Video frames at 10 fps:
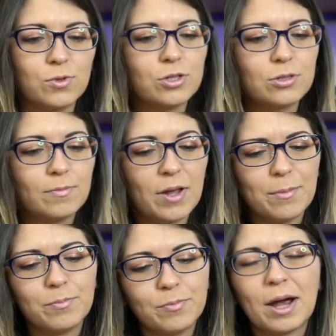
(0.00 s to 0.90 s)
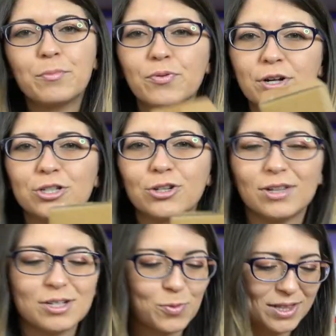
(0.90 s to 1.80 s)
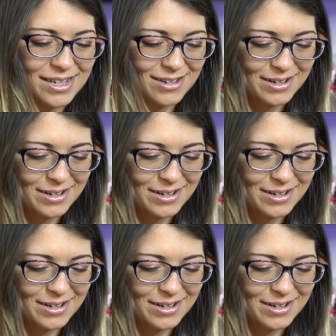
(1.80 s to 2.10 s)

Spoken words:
which I'm pretty sure that's what these